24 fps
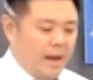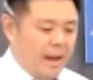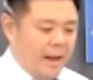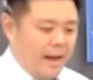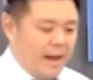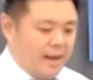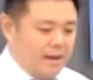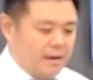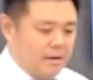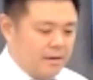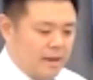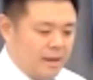
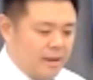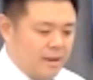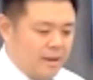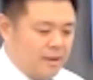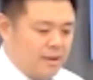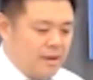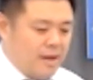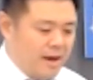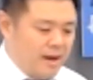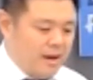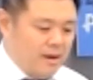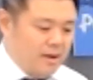And
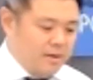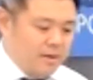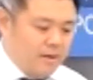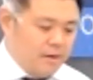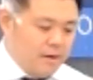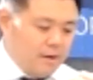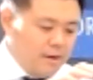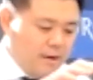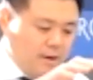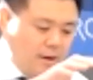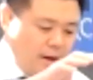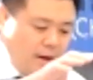
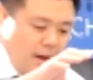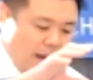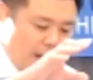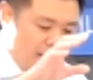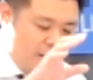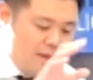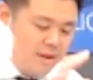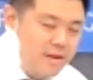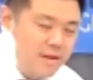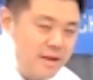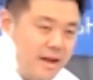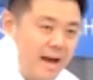
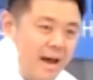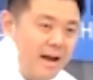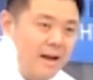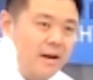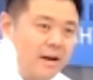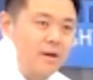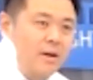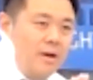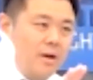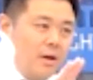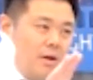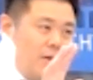
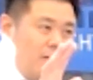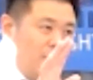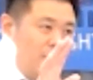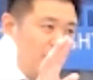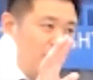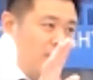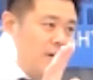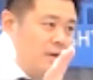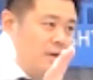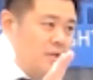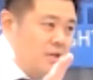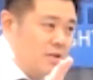then
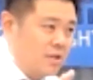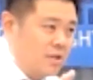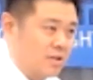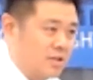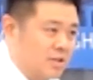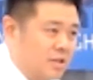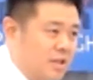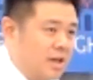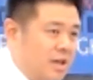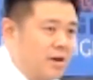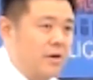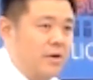here is the
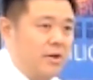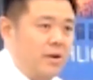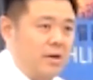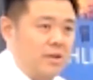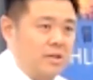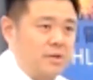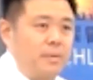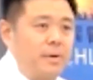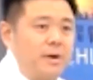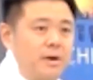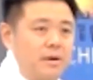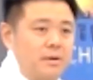
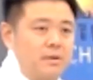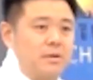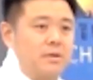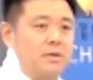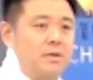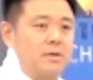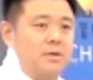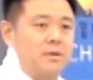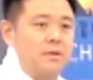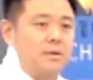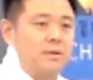scariest part.